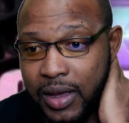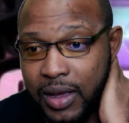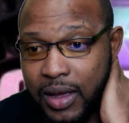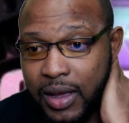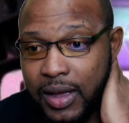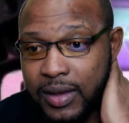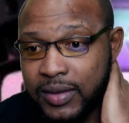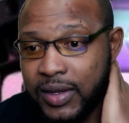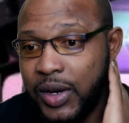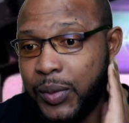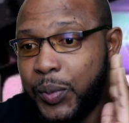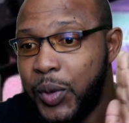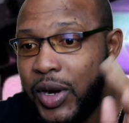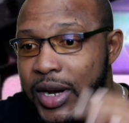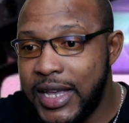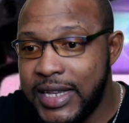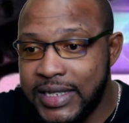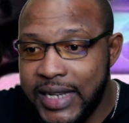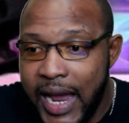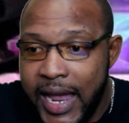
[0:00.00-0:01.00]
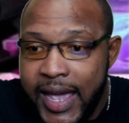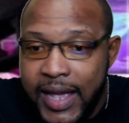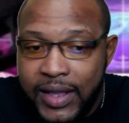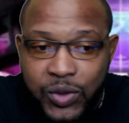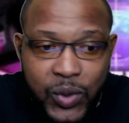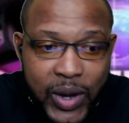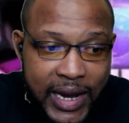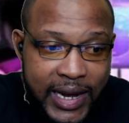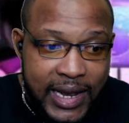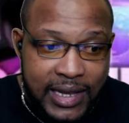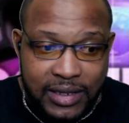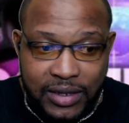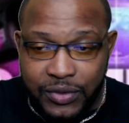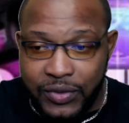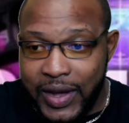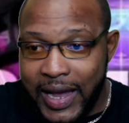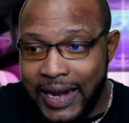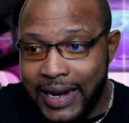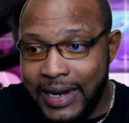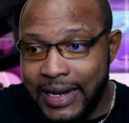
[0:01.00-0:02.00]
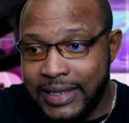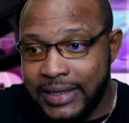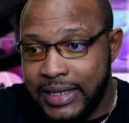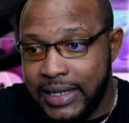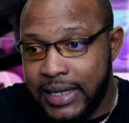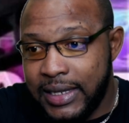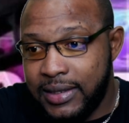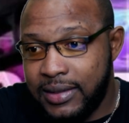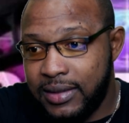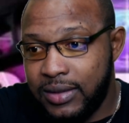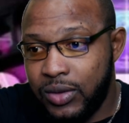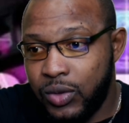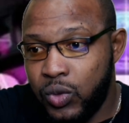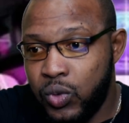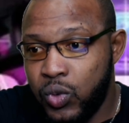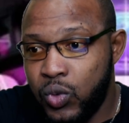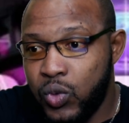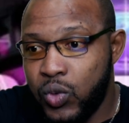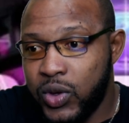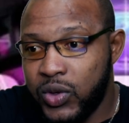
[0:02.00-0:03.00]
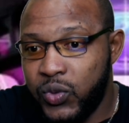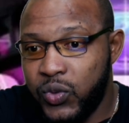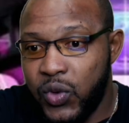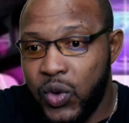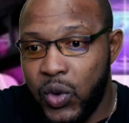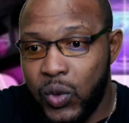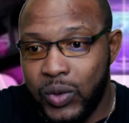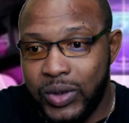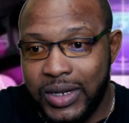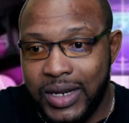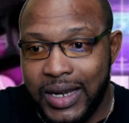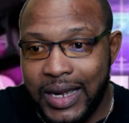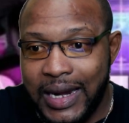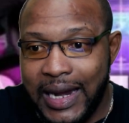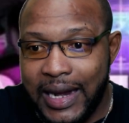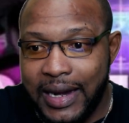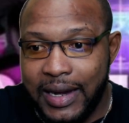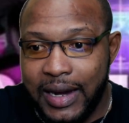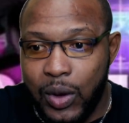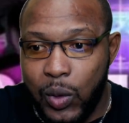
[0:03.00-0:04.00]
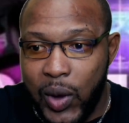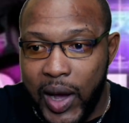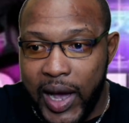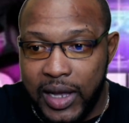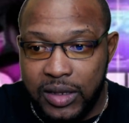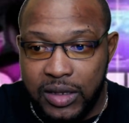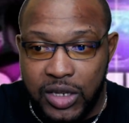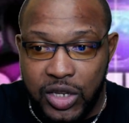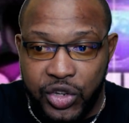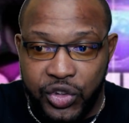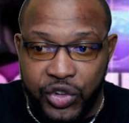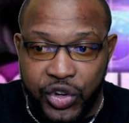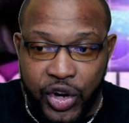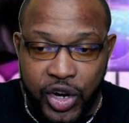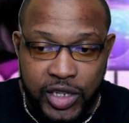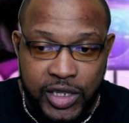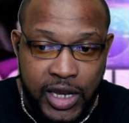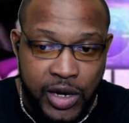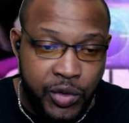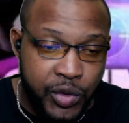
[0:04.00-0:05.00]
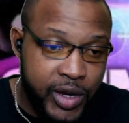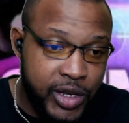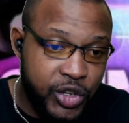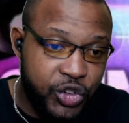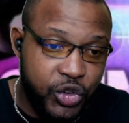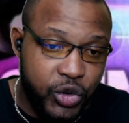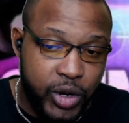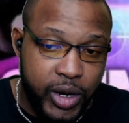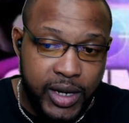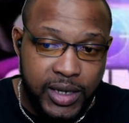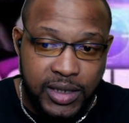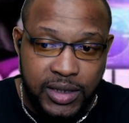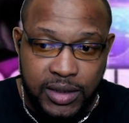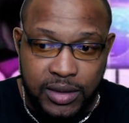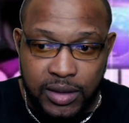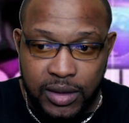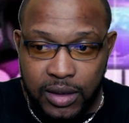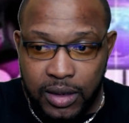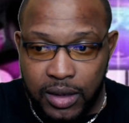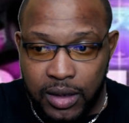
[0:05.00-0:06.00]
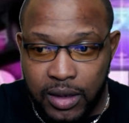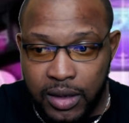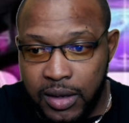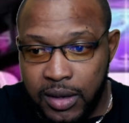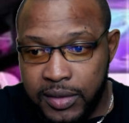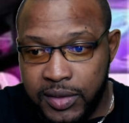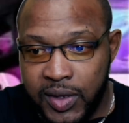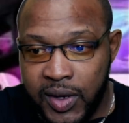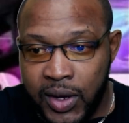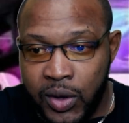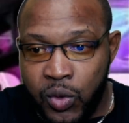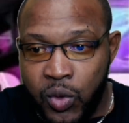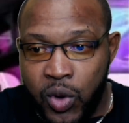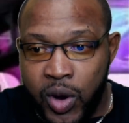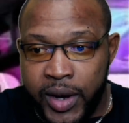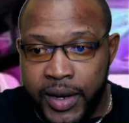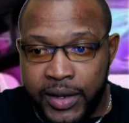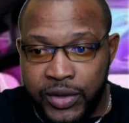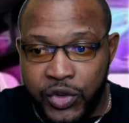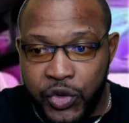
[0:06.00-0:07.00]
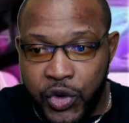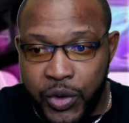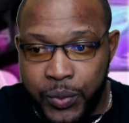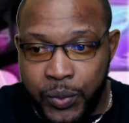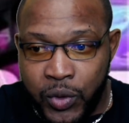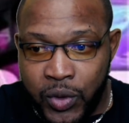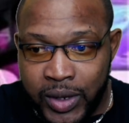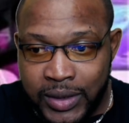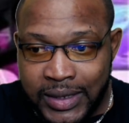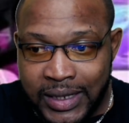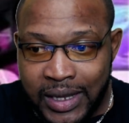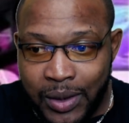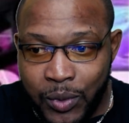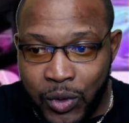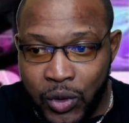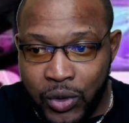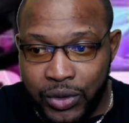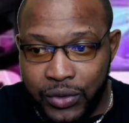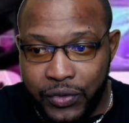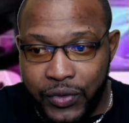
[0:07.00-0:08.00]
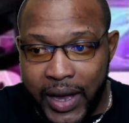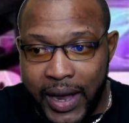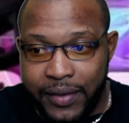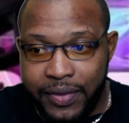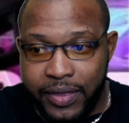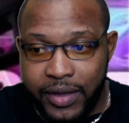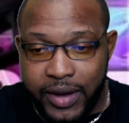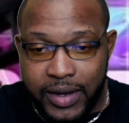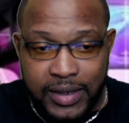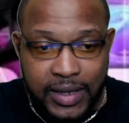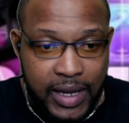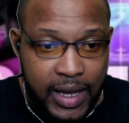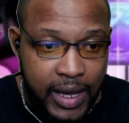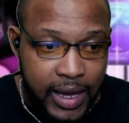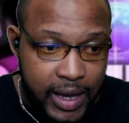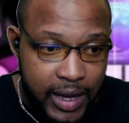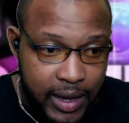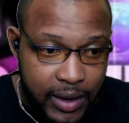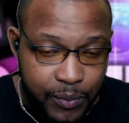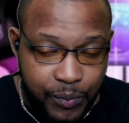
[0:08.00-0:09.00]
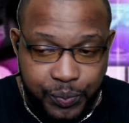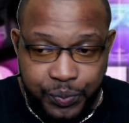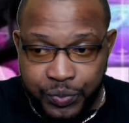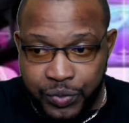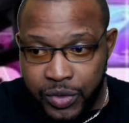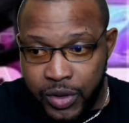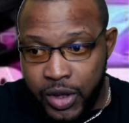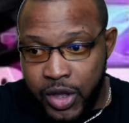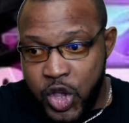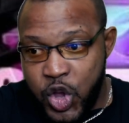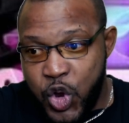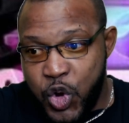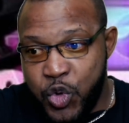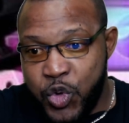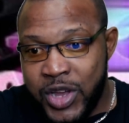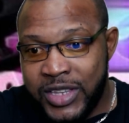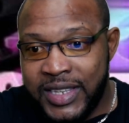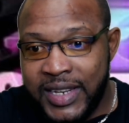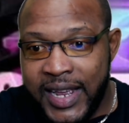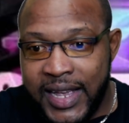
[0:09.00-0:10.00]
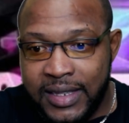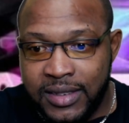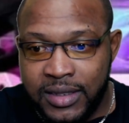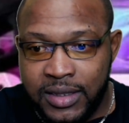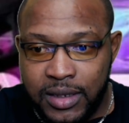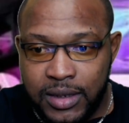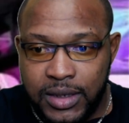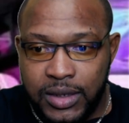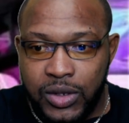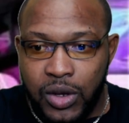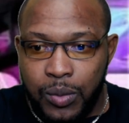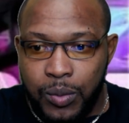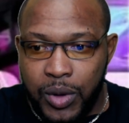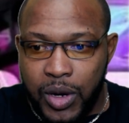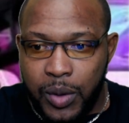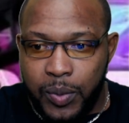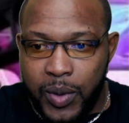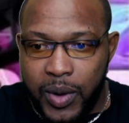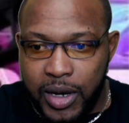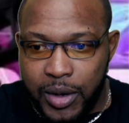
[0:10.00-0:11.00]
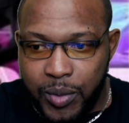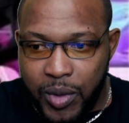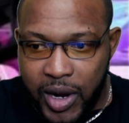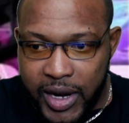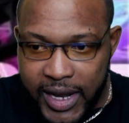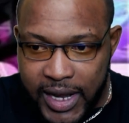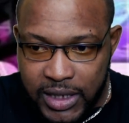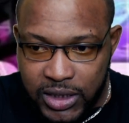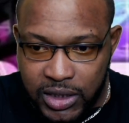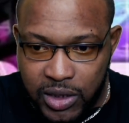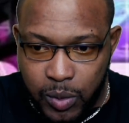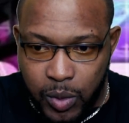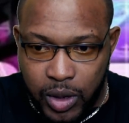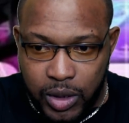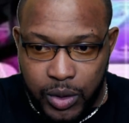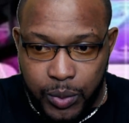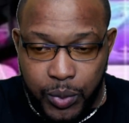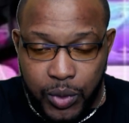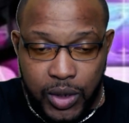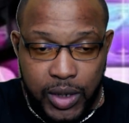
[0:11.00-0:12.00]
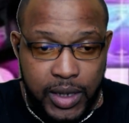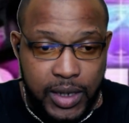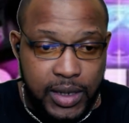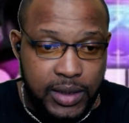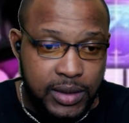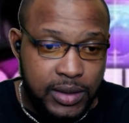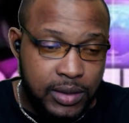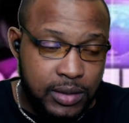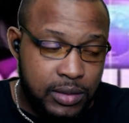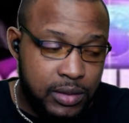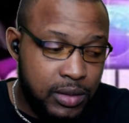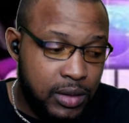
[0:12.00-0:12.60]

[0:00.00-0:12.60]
So the police are yet to identify the deceased, who was found clad in a white t-shirt and red shorts. So according to reports, at about 5:30 a.m., residents stumbled upon the body and summoned the police.